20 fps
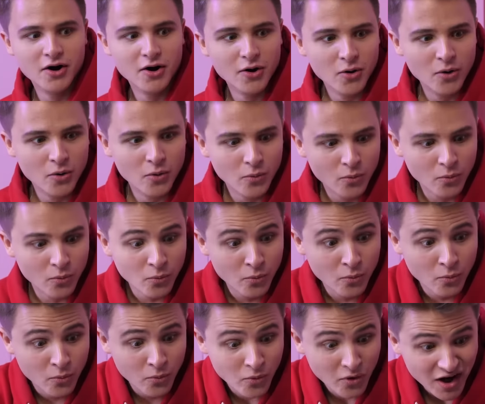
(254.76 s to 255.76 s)
these awesome
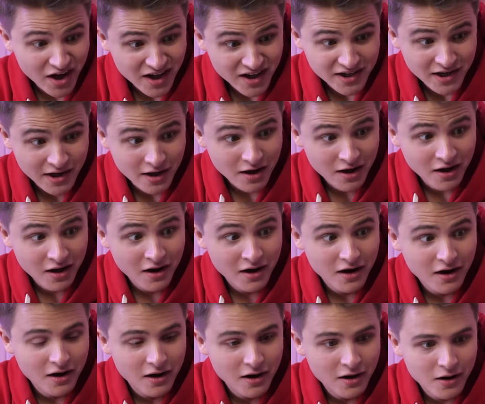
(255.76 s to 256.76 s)
snacks?
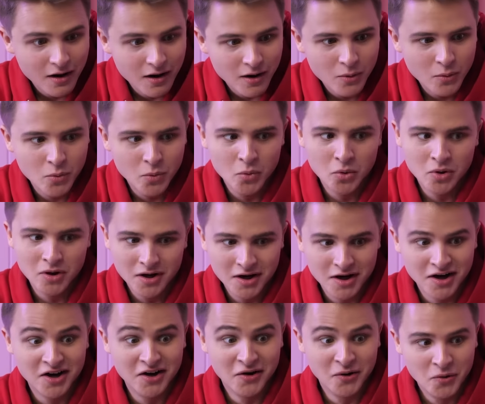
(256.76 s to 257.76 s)
You even have a
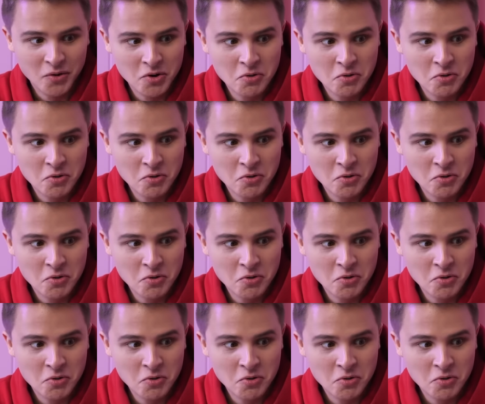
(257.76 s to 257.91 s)
Mars